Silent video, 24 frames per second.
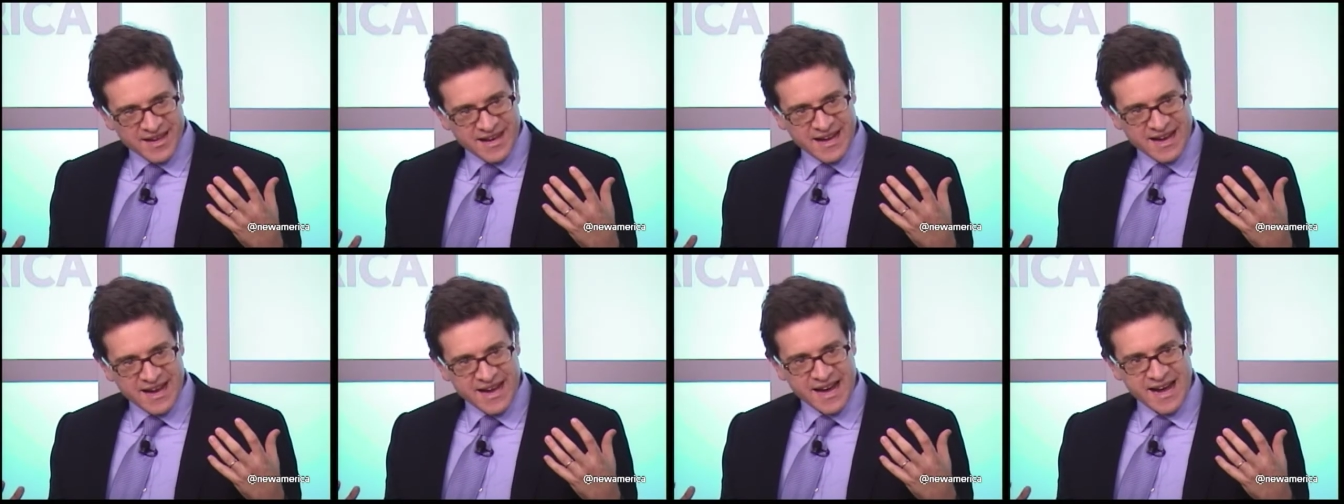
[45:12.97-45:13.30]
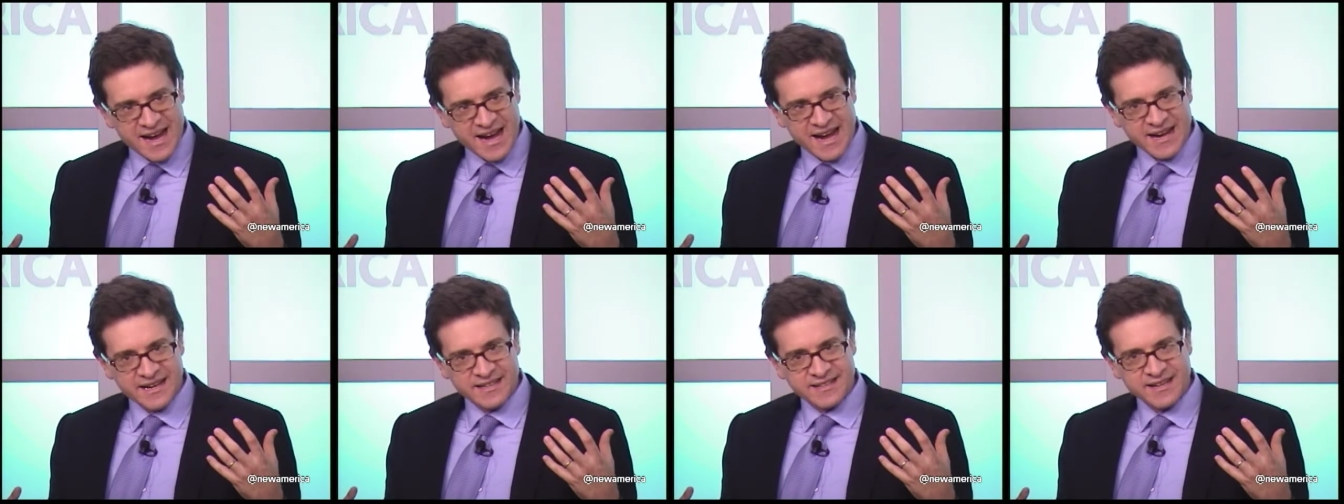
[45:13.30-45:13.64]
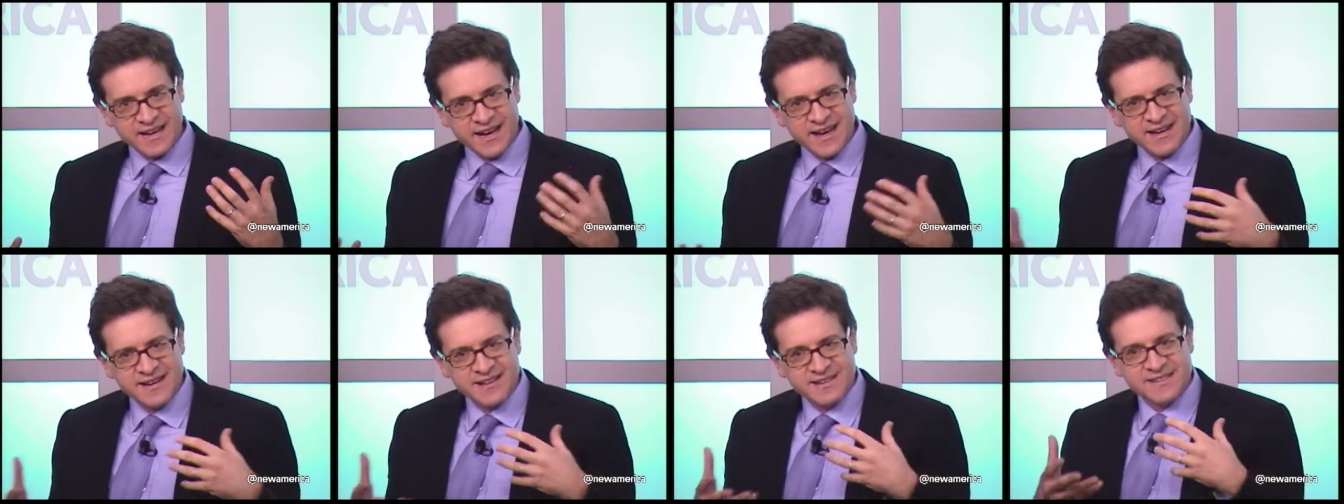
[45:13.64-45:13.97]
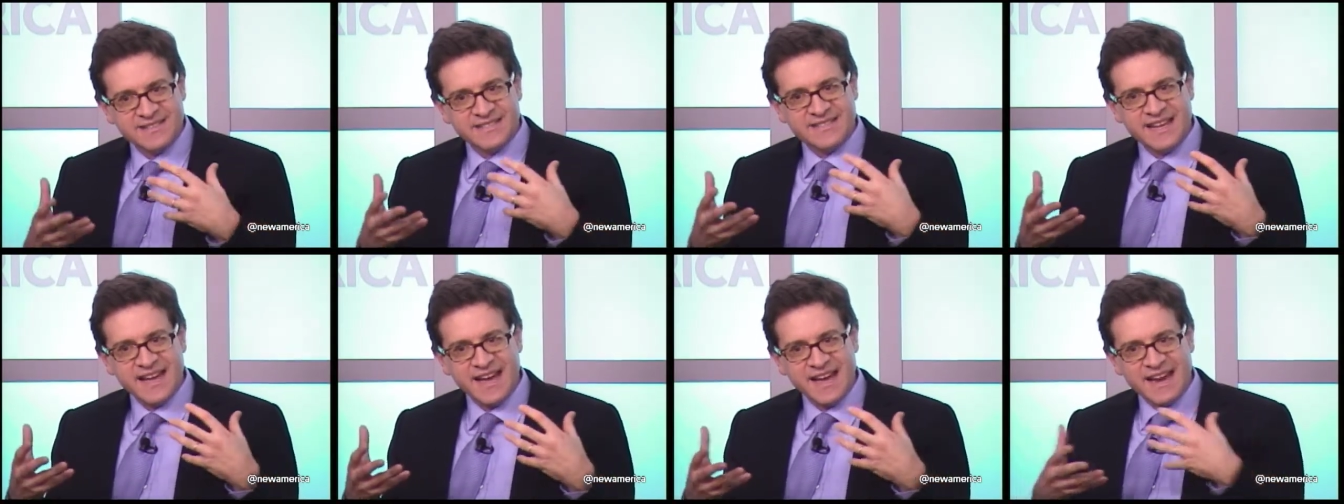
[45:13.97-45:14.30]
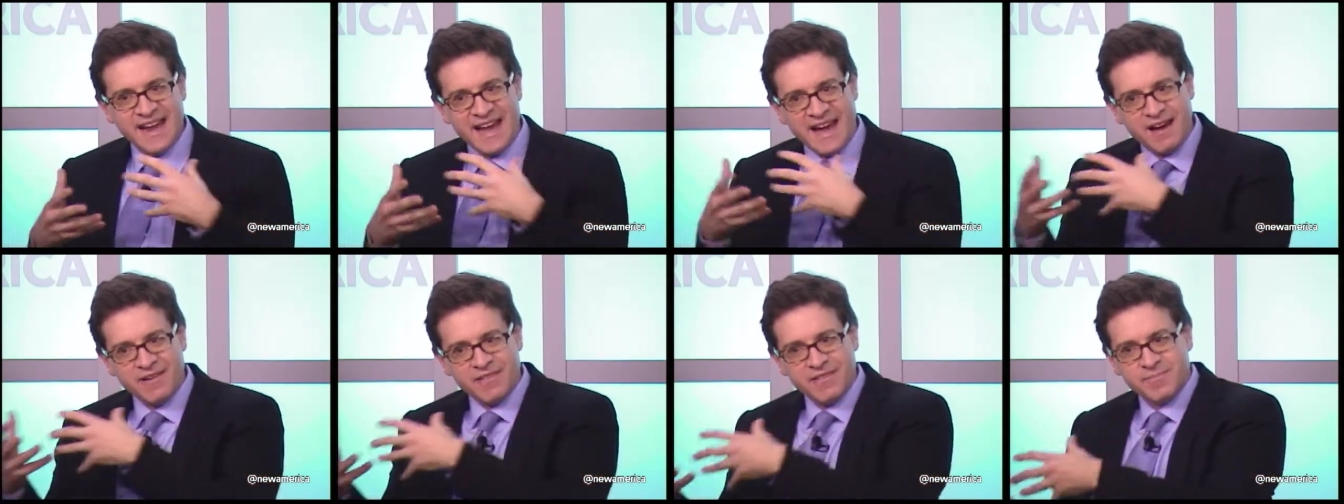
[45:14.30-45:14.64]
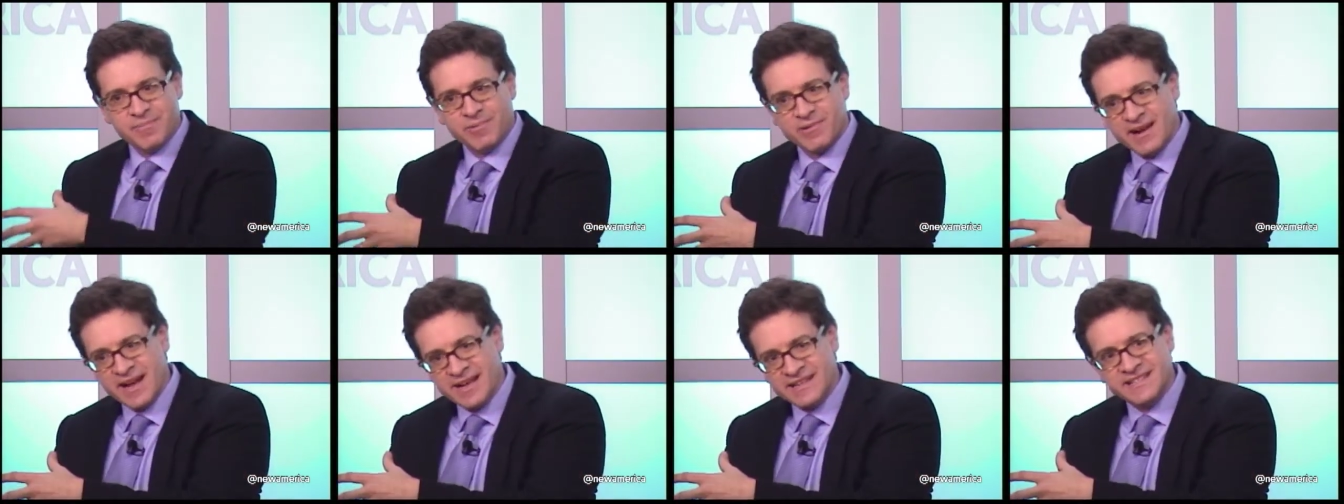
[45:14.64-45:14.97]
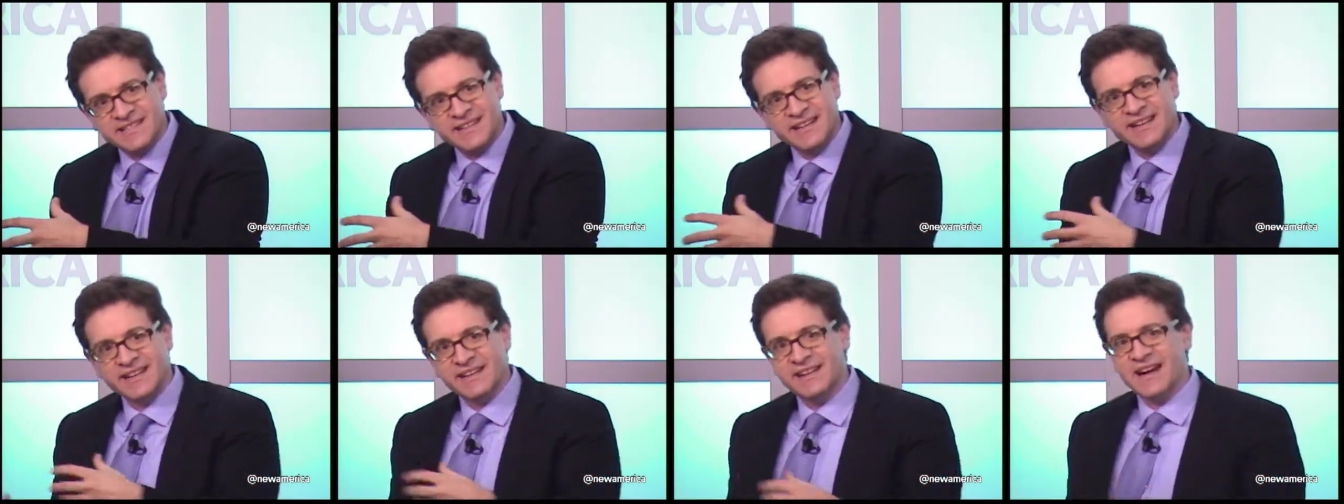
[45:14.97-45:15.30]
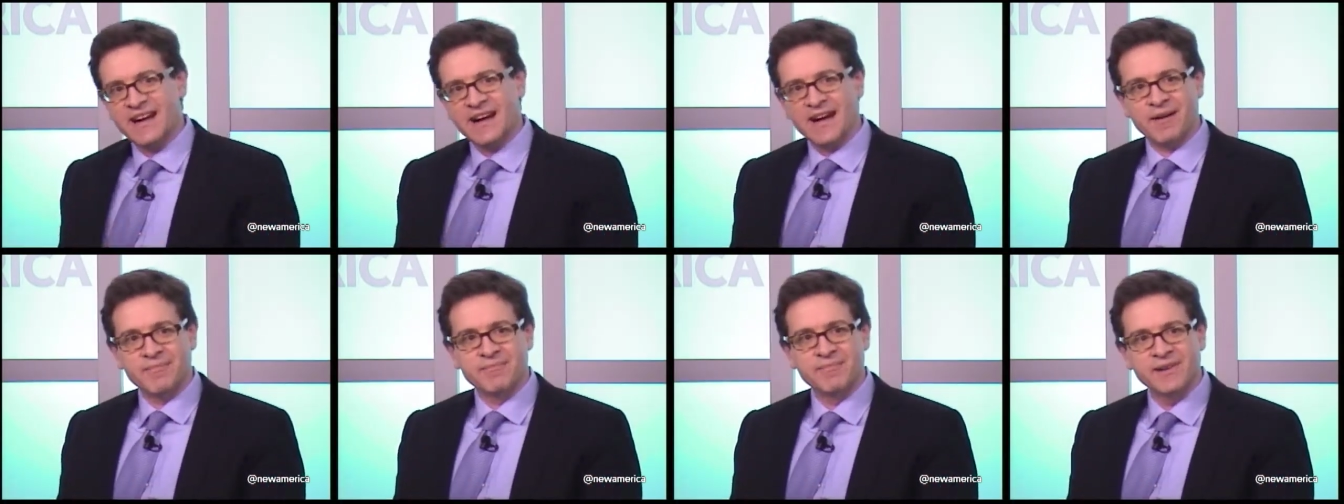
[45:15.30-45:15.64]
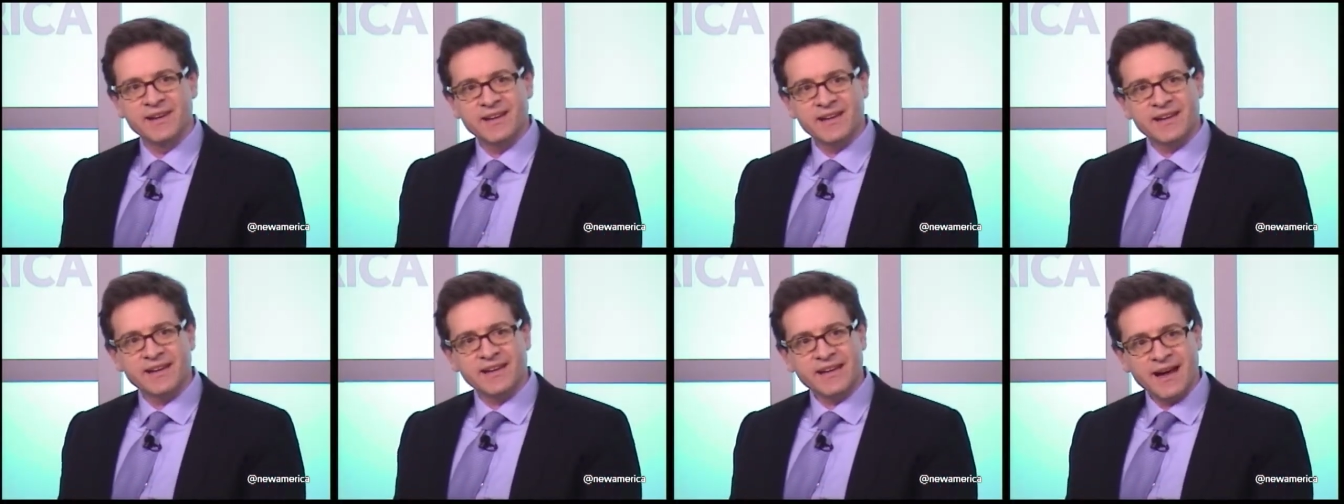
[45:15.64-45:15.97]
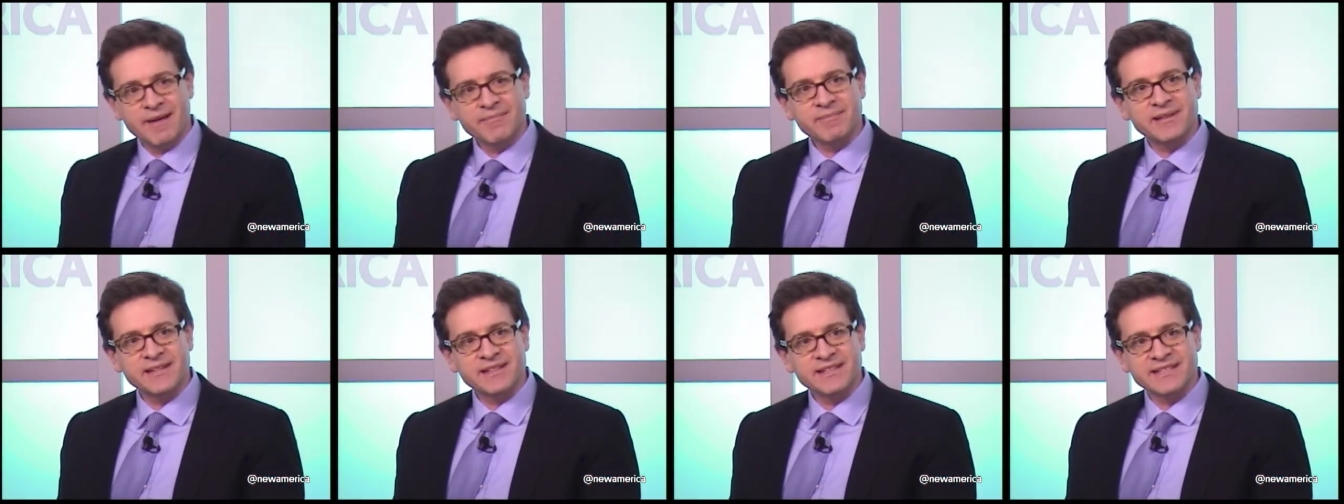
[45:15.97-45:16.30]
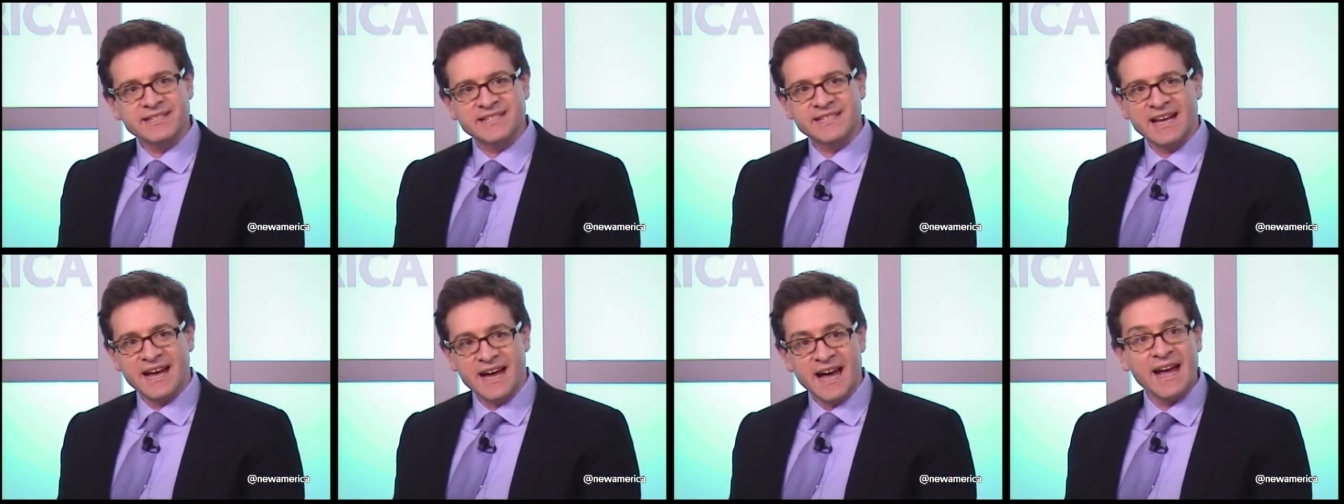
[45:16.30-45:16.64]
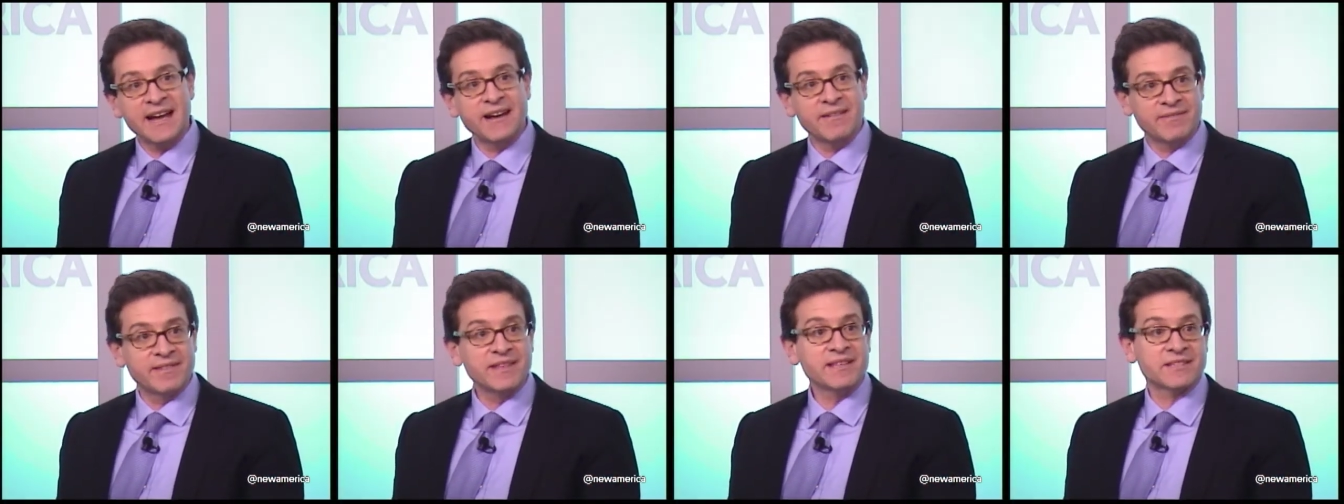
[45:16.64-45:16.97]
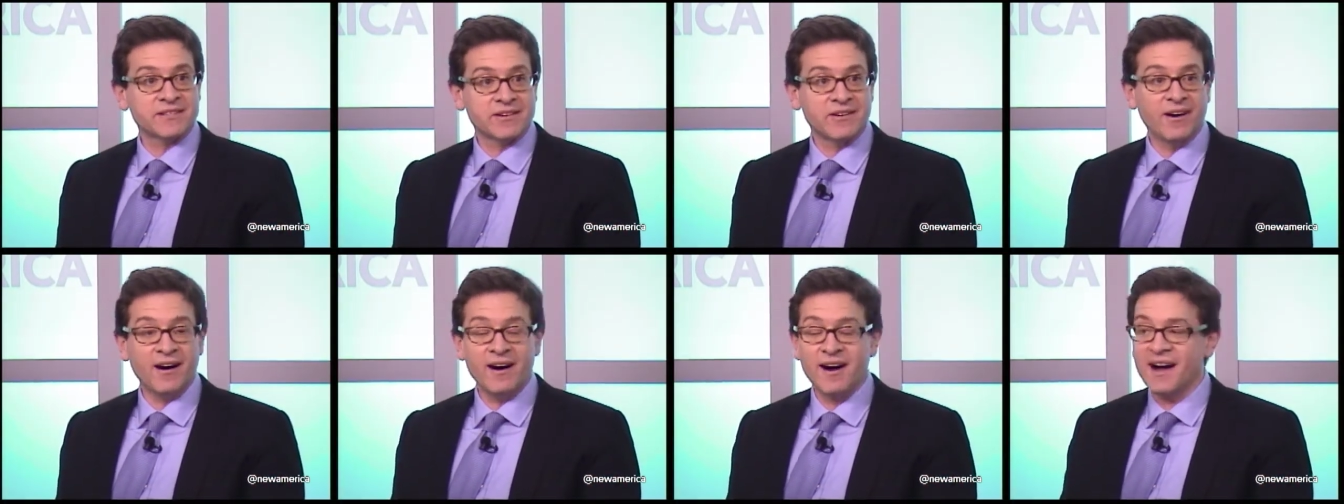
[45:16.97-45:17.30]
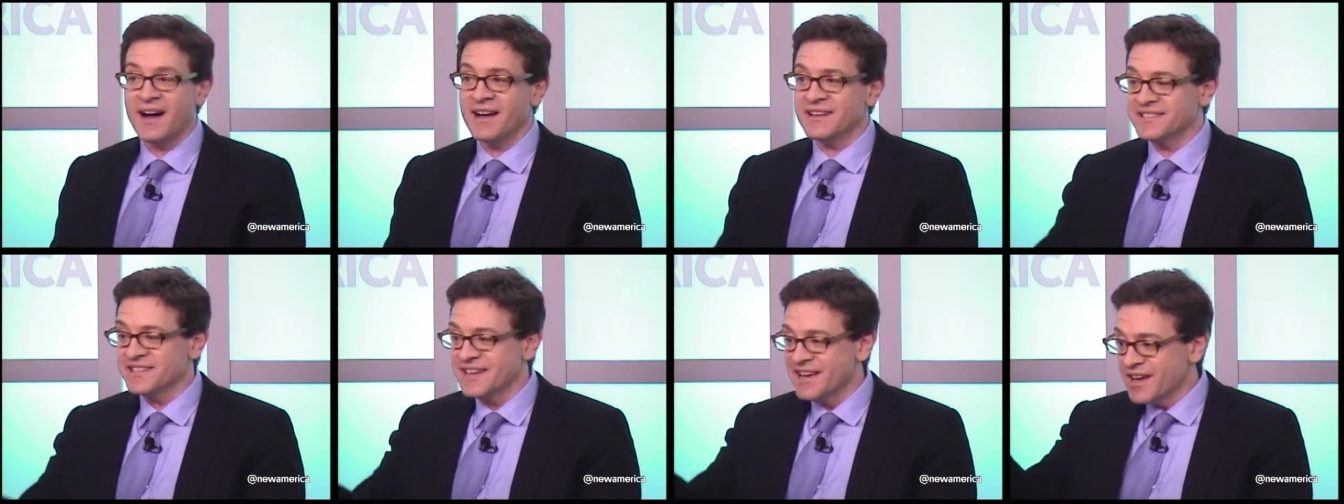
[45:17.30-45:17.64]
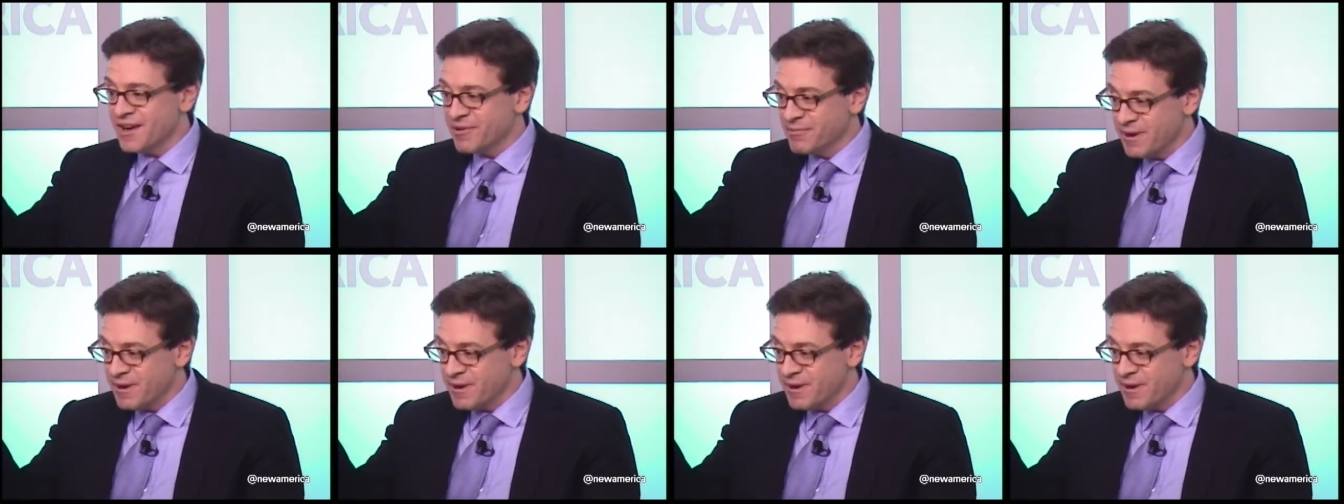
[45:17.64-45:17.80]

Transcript: to understand how the president had come to the side of this cause,